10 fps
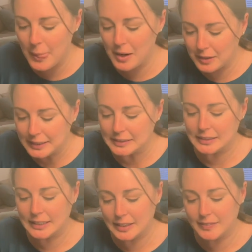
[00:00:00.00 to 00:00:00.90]
All right,
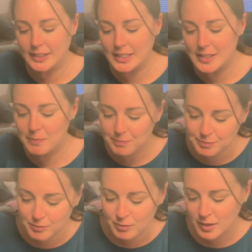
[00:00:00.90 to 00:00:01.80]
I give it a
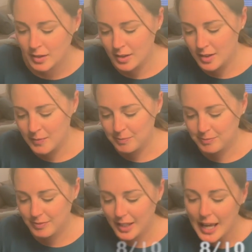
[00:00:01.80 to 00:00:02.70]

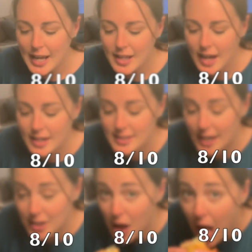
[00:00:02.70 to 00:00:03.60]
8 out of
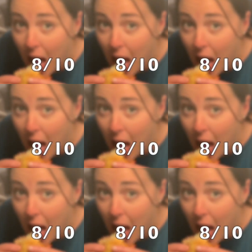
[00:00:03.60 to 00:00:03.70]
10.